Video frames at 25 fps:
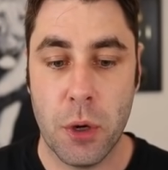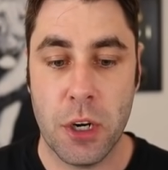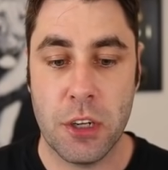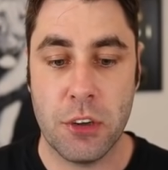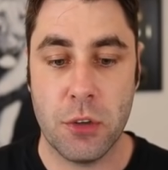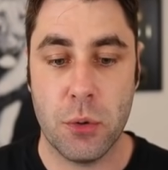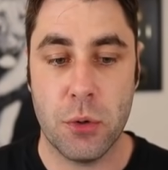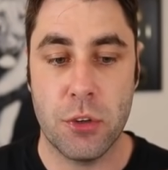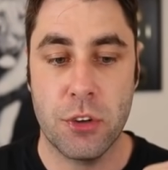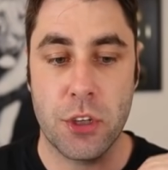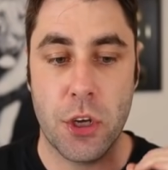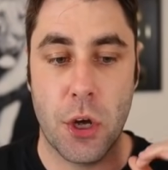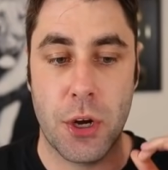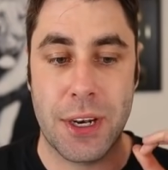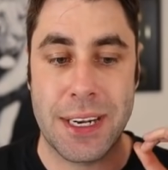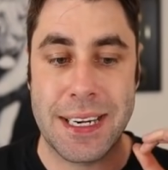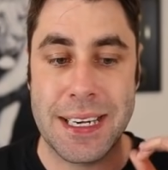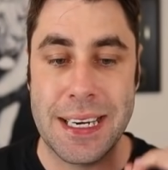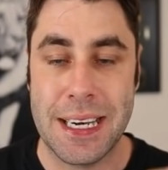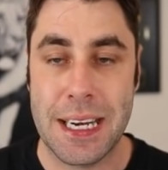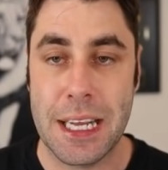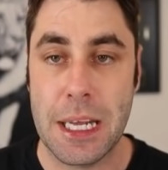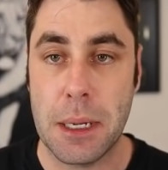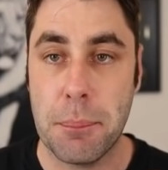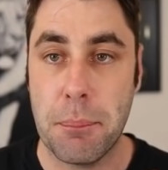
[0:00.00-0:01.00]
want to do is go to
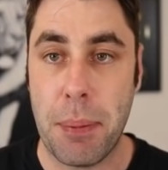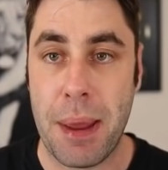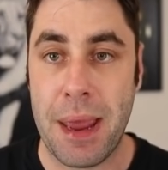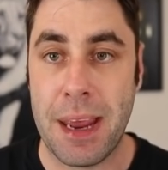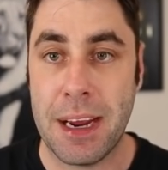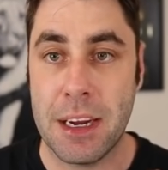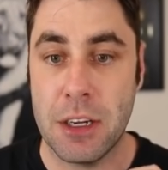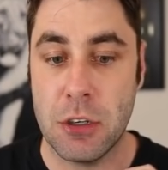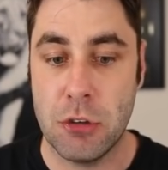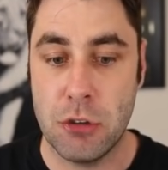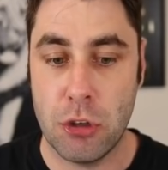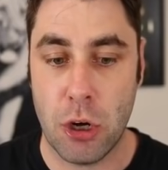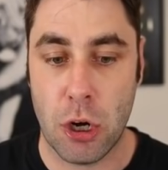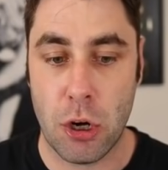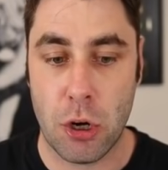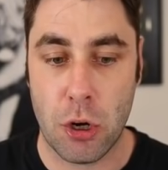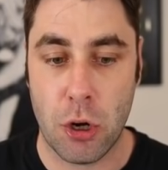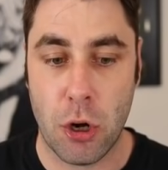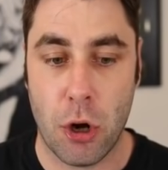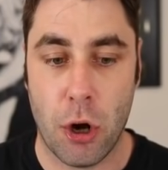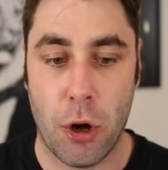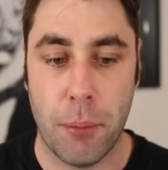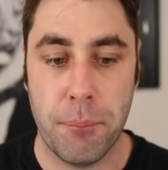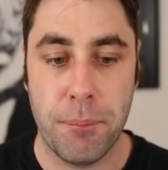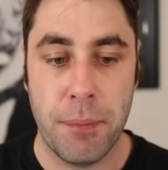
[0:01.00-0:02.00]
clickbank dot
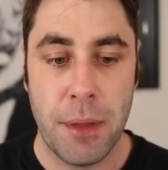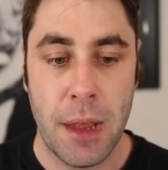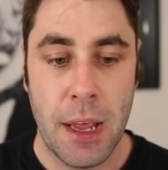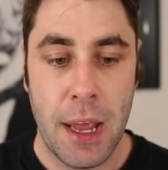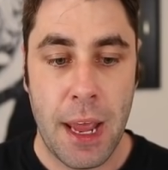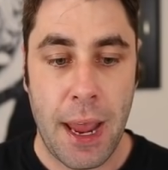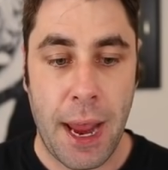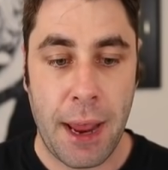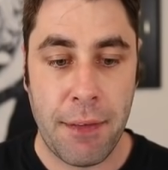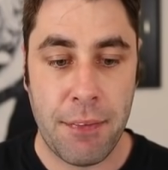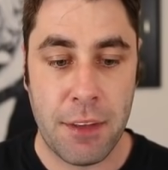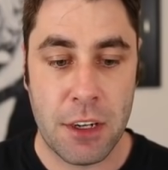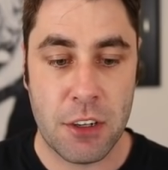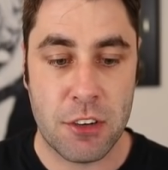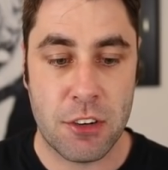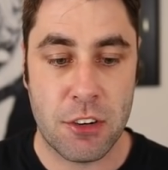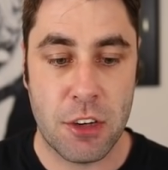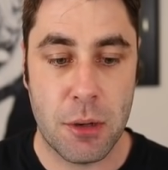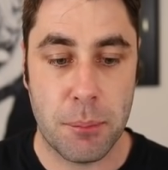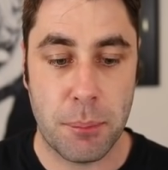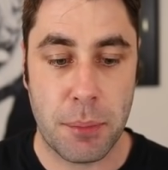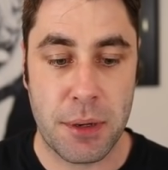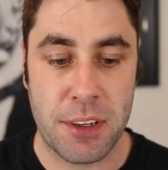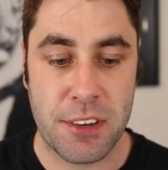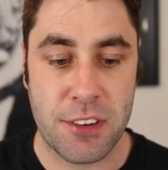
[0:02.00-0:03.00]
com and then
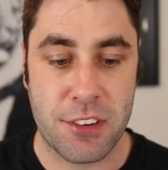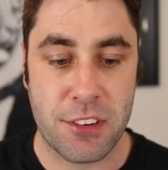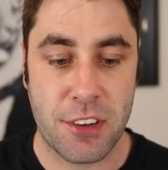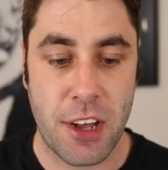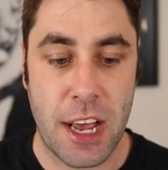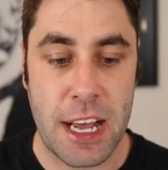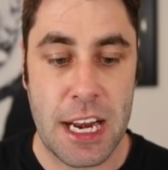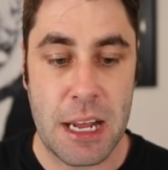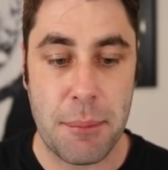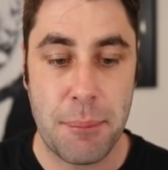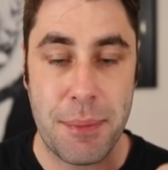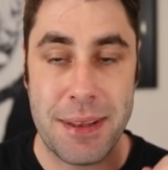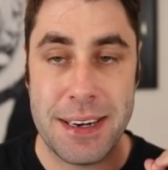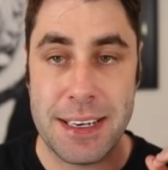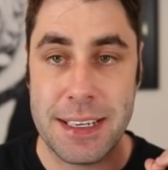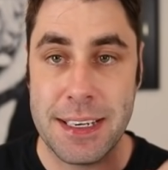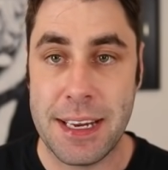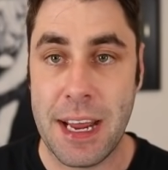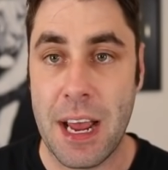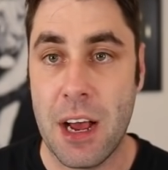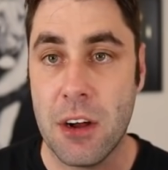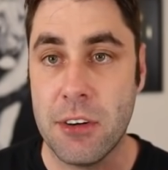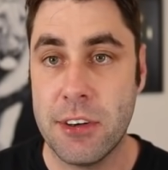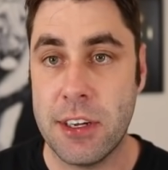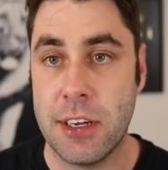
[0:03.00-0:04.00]
simply sign up an
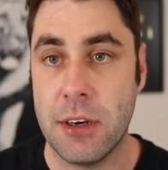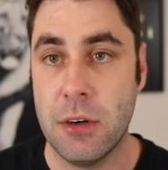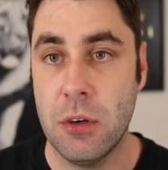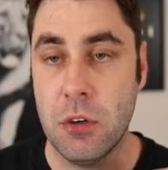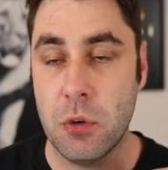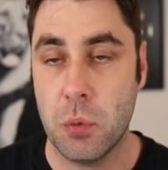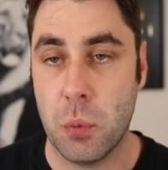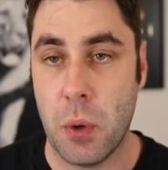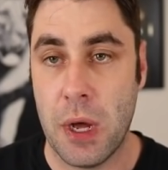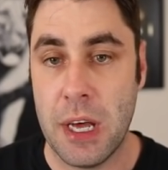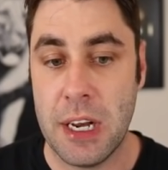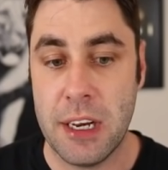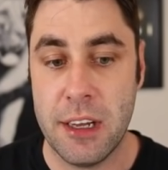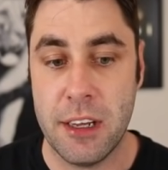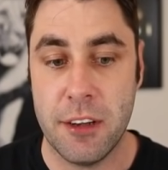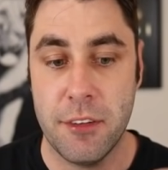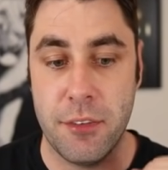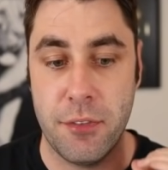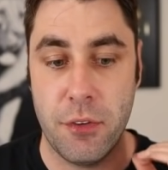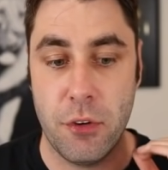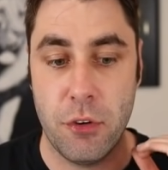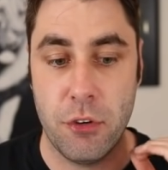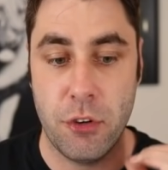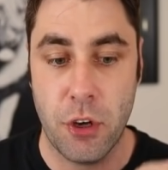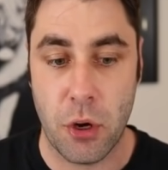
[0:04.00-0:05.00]
account here as well
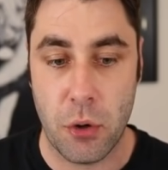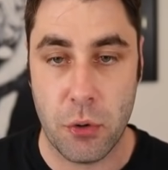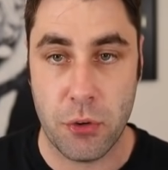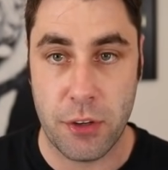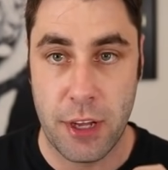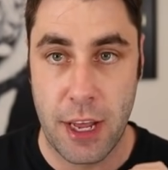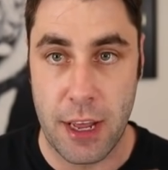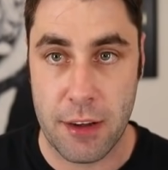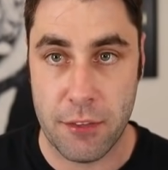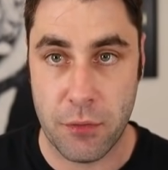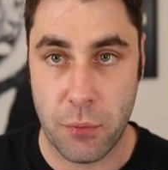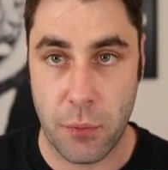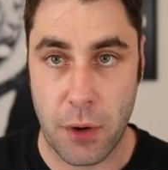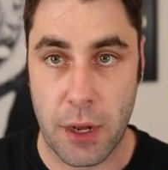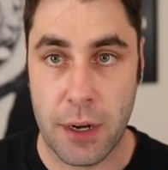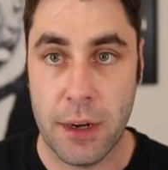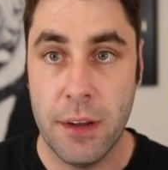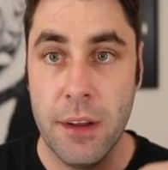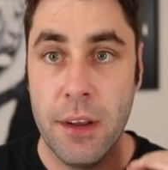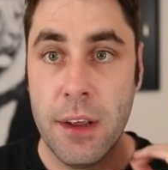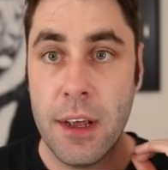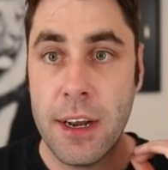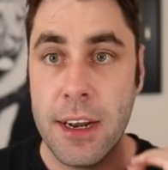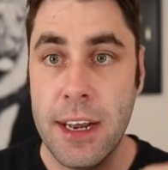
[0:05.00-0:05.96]
if you don't have one.